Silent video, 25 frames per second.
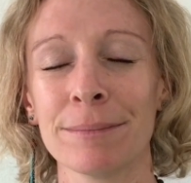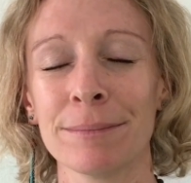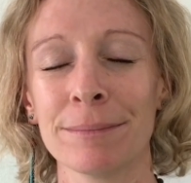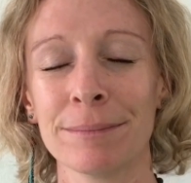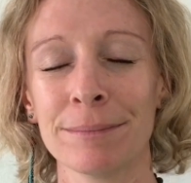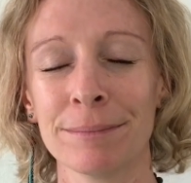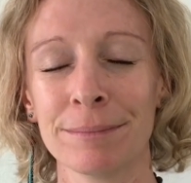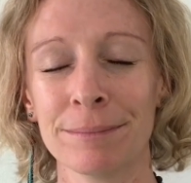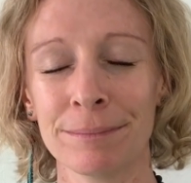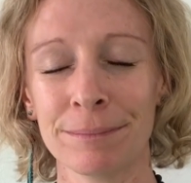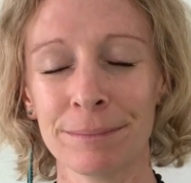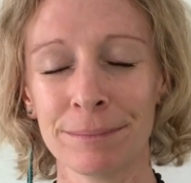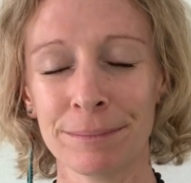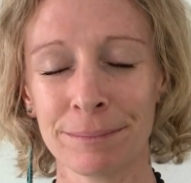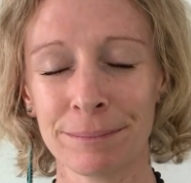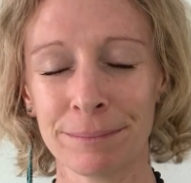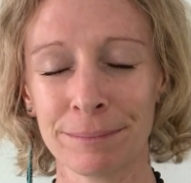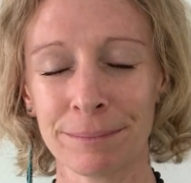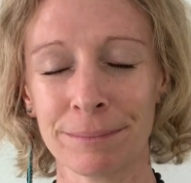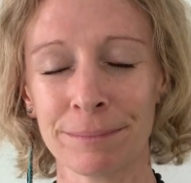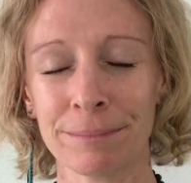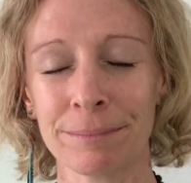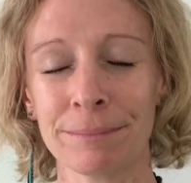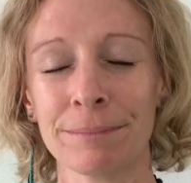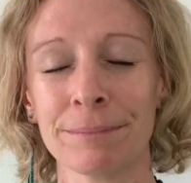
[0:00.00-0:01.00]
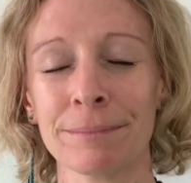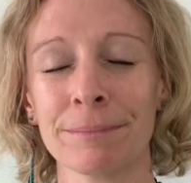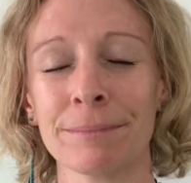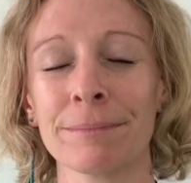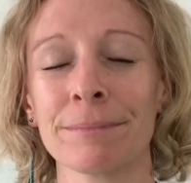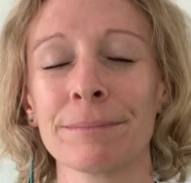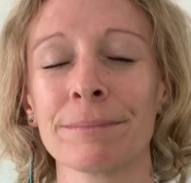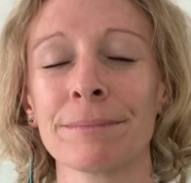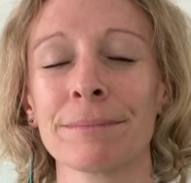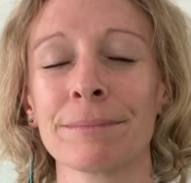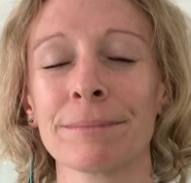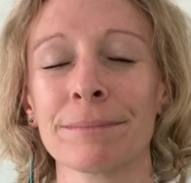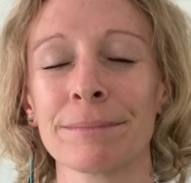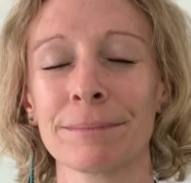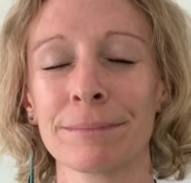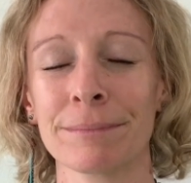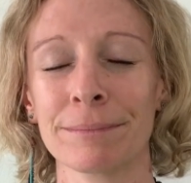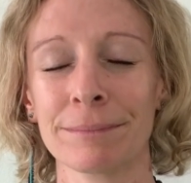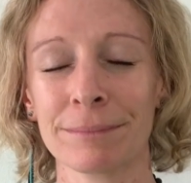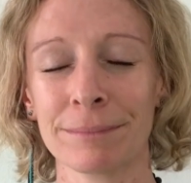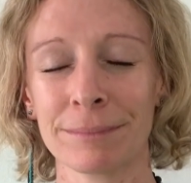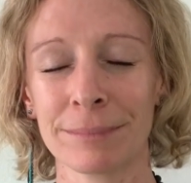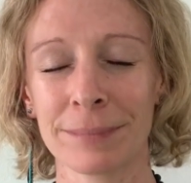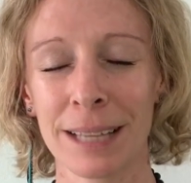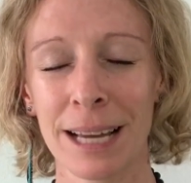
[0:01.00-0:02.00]
Mm.
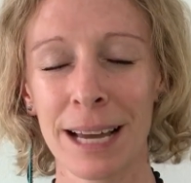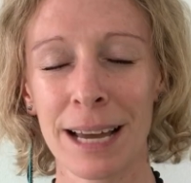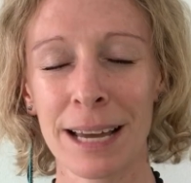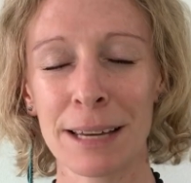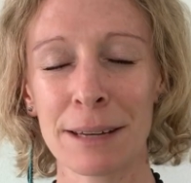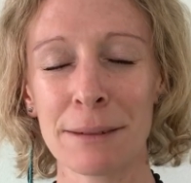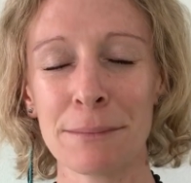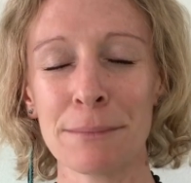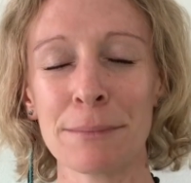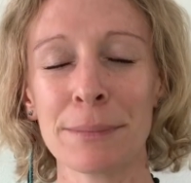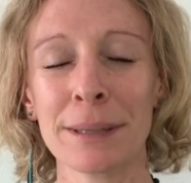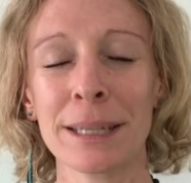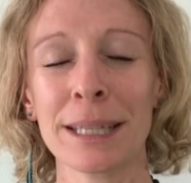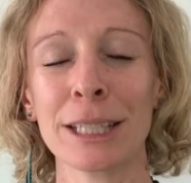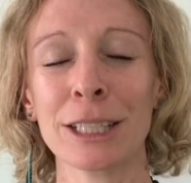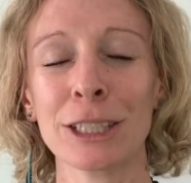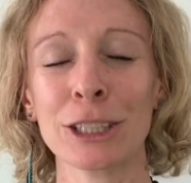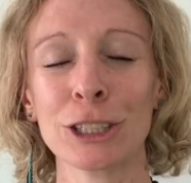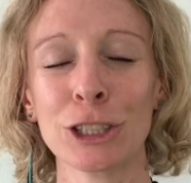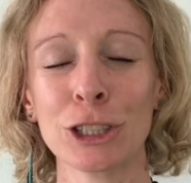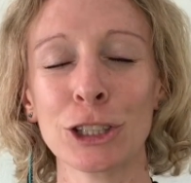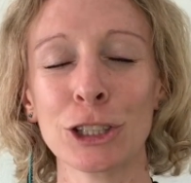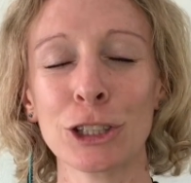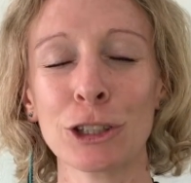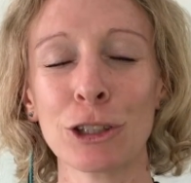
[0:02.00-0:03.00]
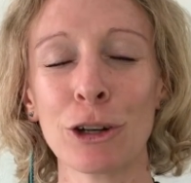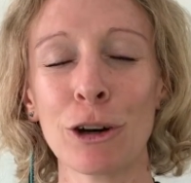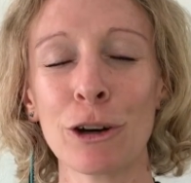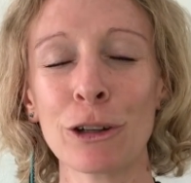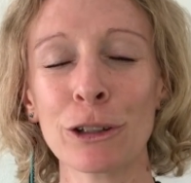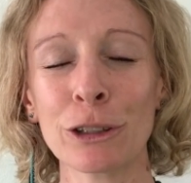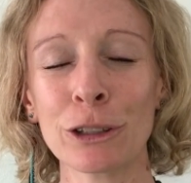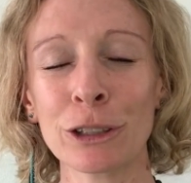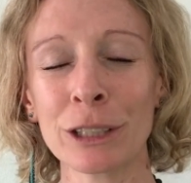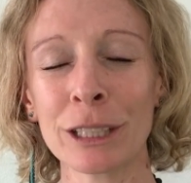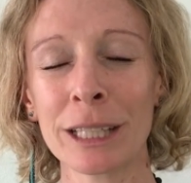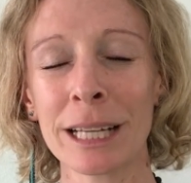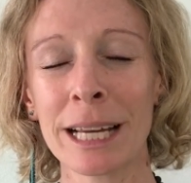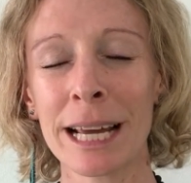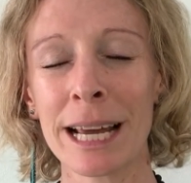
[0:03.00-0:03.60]
I am being shown